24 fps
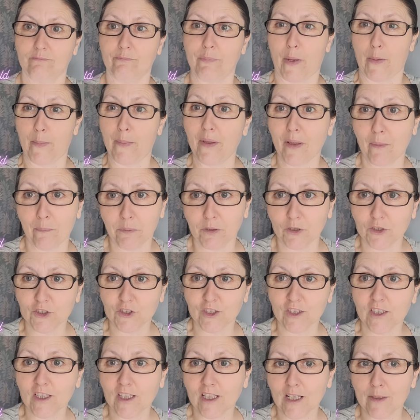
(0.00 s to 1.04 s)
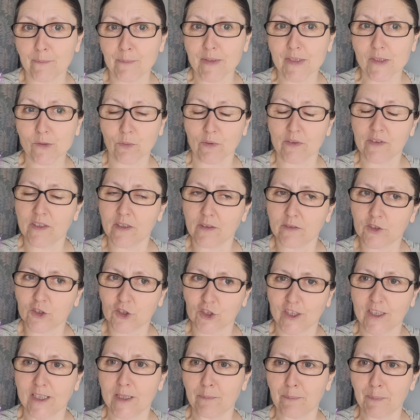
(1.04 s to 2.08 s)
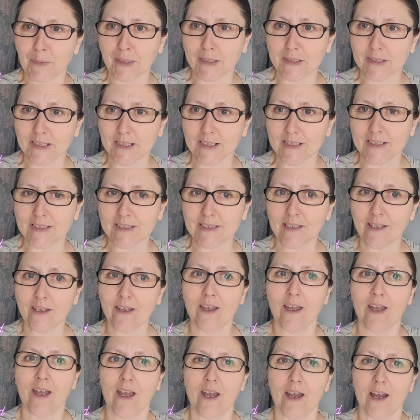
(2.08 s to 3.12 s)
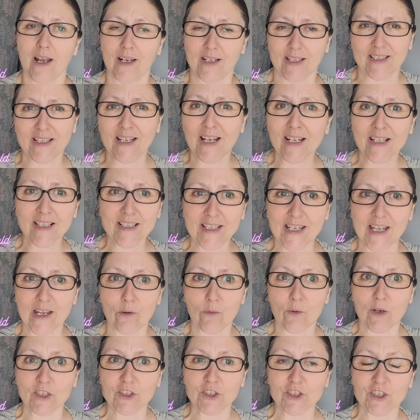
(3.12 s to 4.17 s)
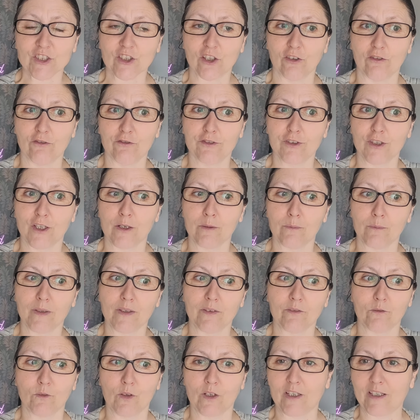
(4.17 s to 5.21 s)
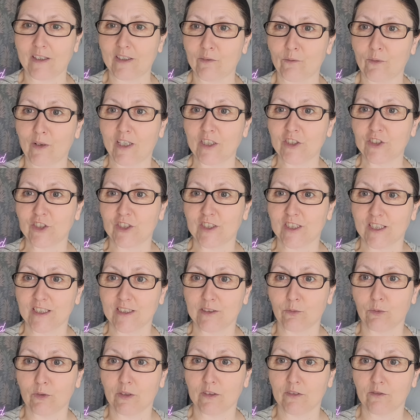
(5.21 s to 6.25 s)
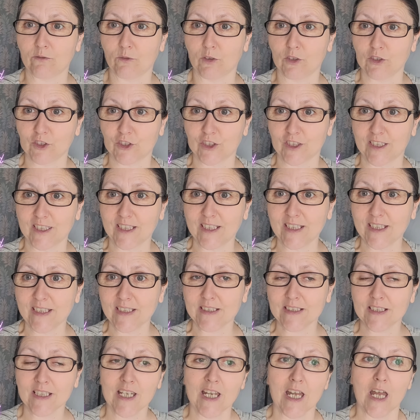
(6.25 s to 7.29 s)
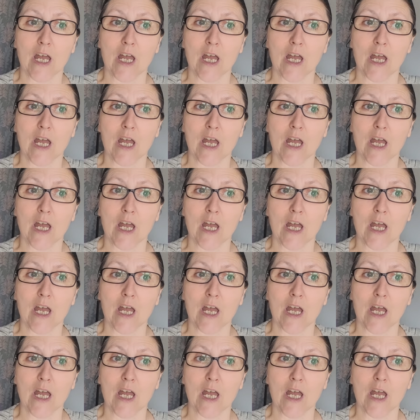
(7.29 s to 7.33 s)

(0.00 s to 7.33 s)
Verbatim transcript: people are pushed to the limits when they're treated badly, and I kind of get where she's come from, why, why she did what she did,